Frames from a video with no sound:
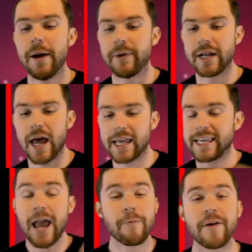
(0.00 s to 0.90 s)
But I
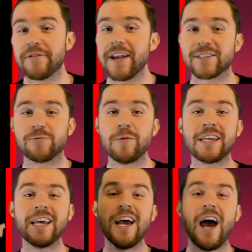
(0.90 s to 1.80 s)
can't wait for next
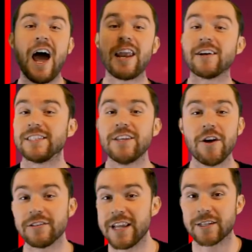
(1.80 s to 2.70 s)
week, and I'll see
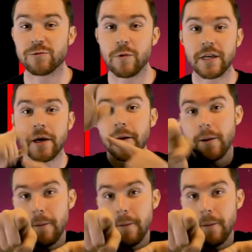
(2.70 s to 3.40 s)
y'all next week.